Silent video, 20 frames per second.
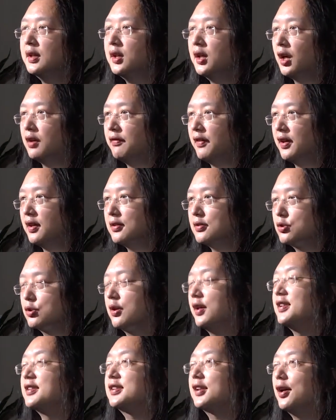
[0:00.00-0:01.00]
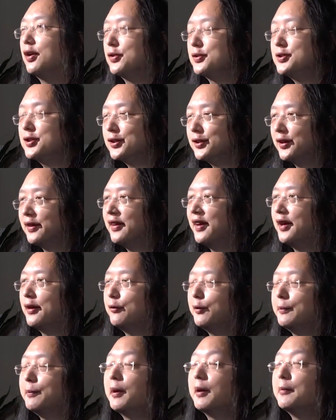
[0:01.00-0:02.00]
of a transcultural uh,
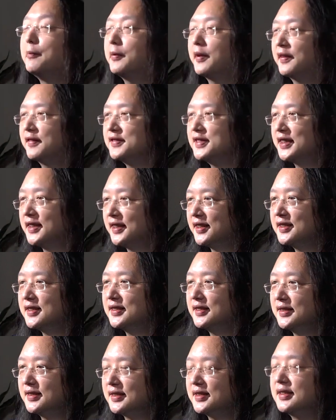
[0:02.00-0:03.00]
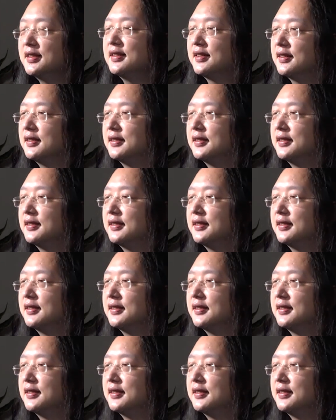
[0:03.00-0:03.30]
republic of citizens.